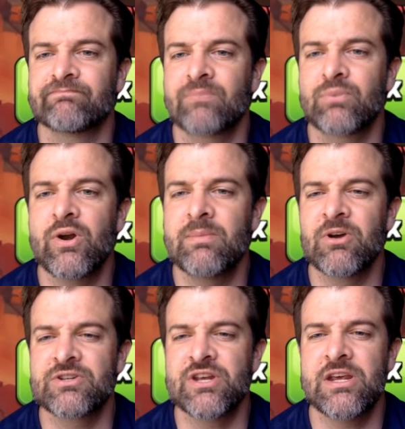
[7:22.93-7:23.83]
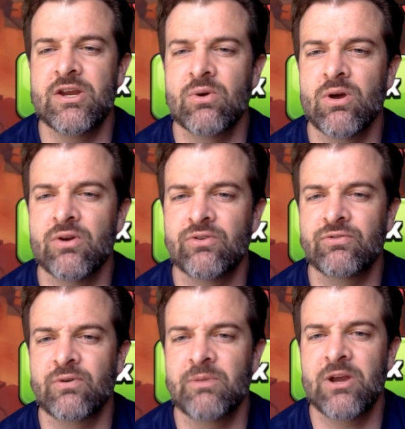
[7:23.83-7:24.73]
pretty much heroes
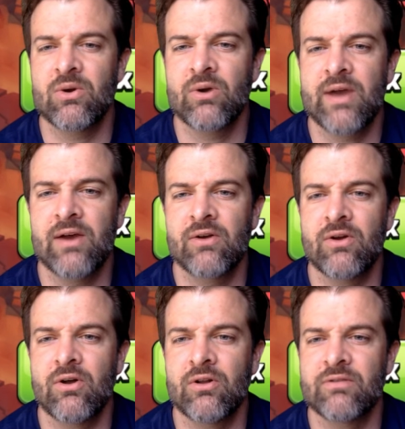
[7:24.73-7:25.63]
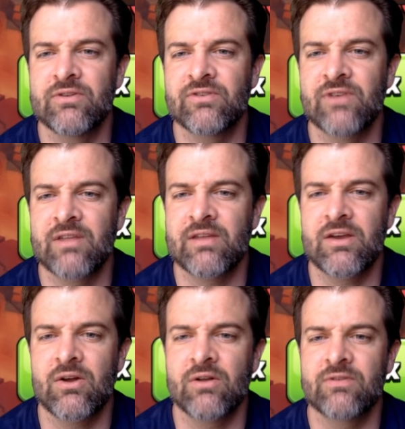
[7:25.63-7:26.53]
from here on out. I think
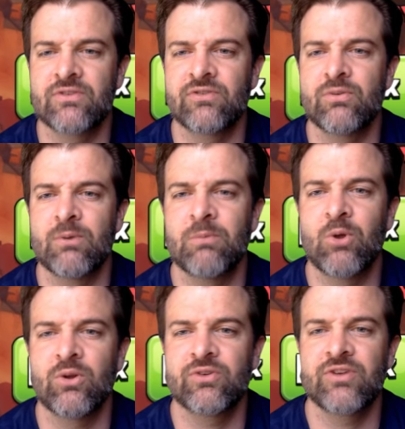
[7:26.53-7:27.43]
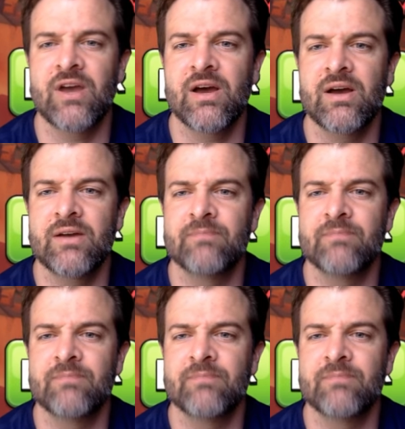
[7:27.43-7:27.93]
all of his Super Bowlers died.